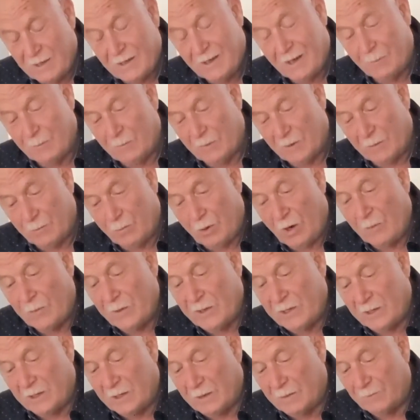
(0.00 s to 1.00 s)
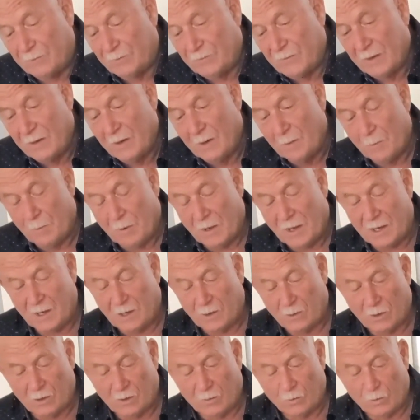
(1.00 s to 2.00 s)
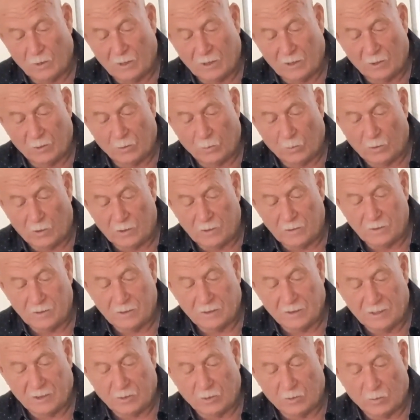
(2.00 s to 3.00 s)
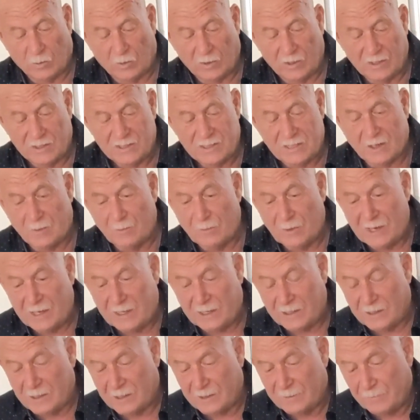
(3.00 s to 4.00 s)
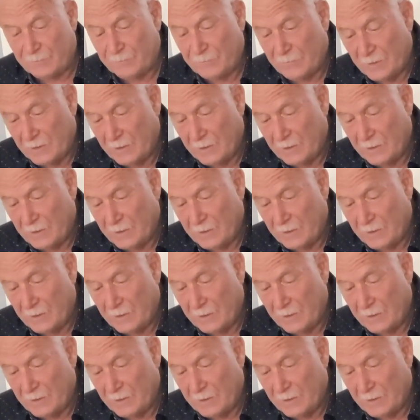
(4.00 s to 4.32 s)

I'm probably going to buy a regular one, liquid one, instead of making it.